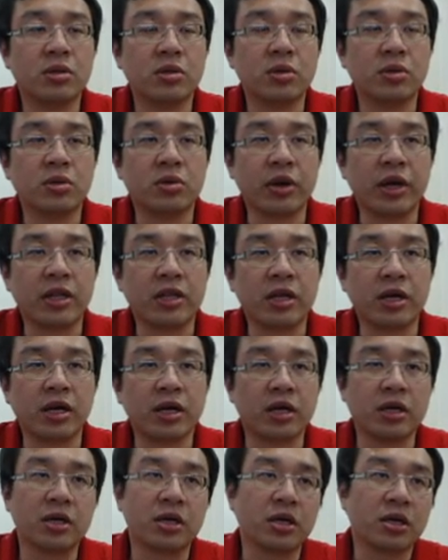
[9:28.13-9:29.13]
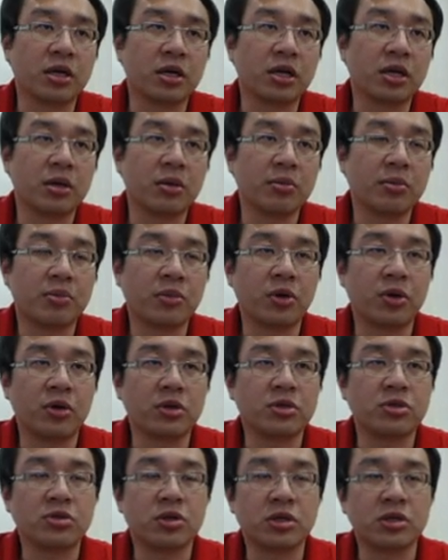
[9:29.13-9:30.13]
to attack the king pawn
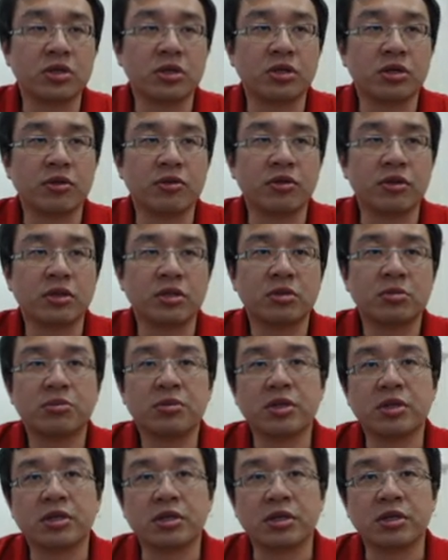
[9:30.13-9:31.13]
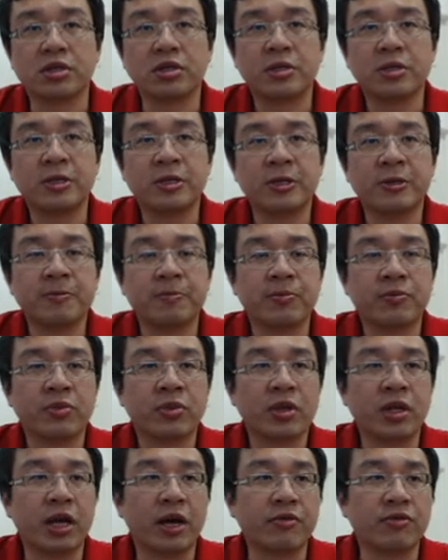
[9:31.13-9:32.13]
structure of these pieces.
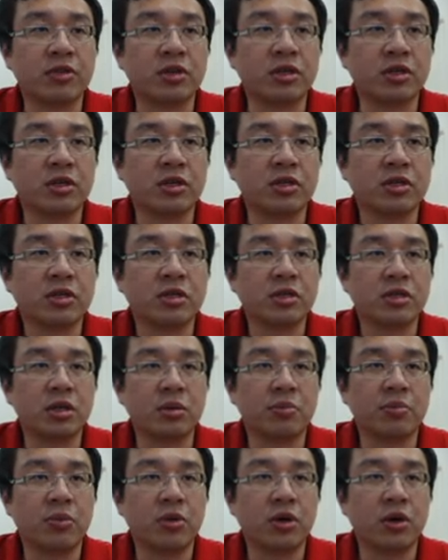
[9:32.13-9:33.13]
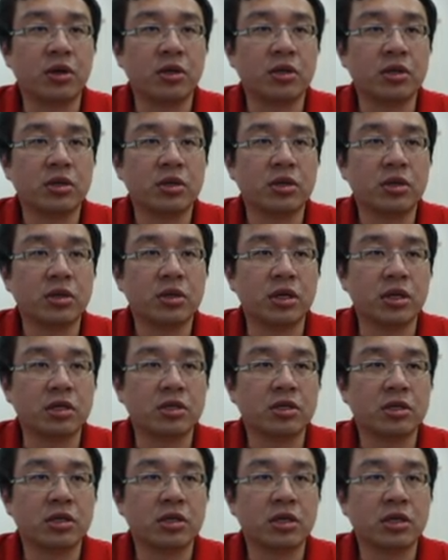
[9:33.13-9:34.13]
After this, the pawn
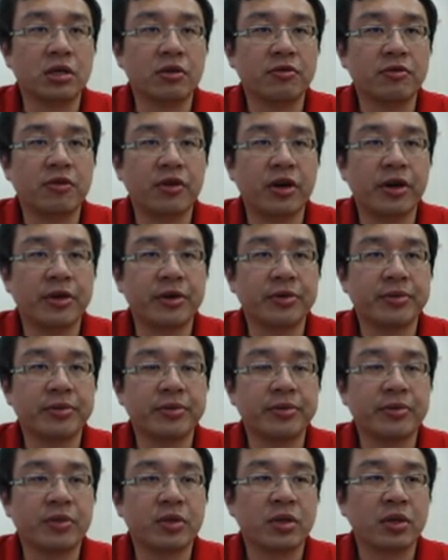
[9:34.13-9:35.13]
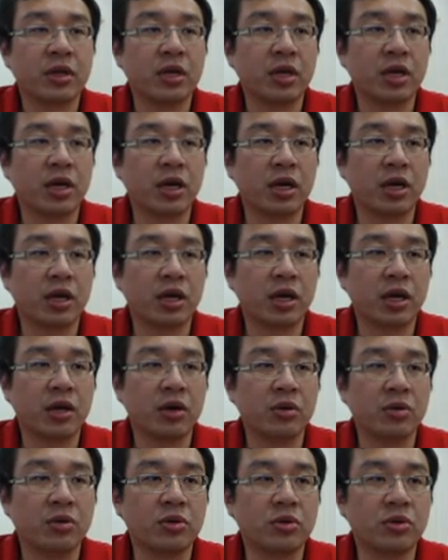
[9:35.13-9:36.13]
takes e5, and now
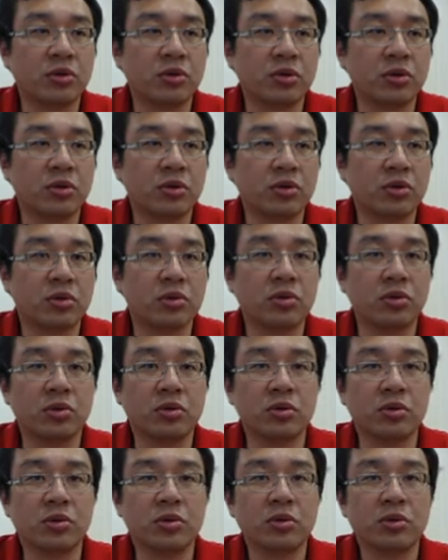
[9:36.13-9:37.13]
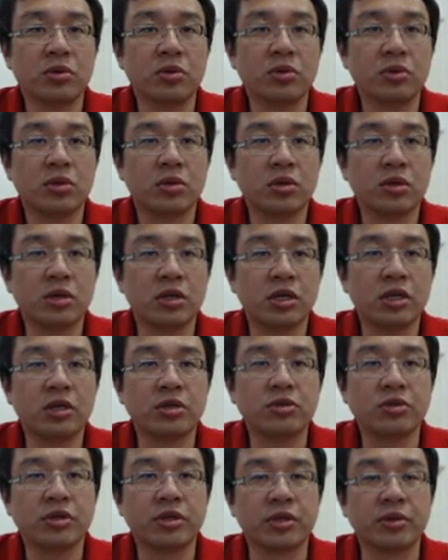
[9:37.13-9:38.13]
rook to
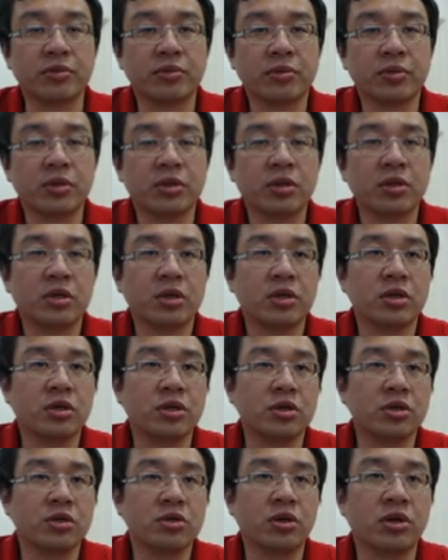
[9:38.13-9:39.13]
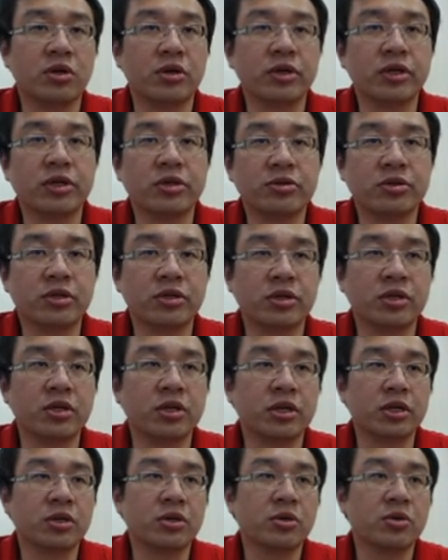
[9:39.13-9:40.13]
d3, strongly
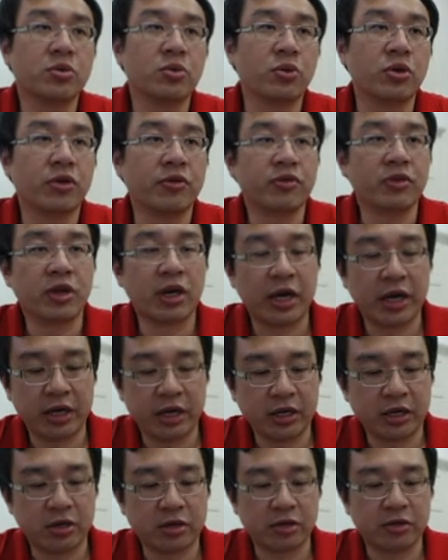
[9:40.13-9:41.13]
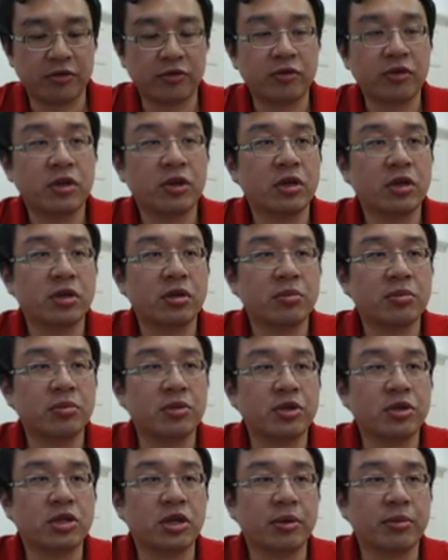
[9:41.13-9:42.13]
threatening with the idea of
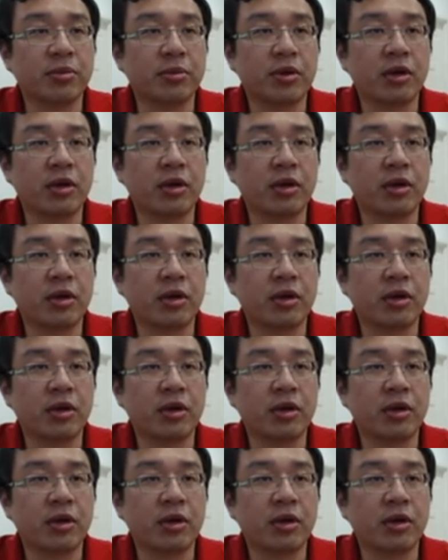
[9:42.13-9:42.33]
bishop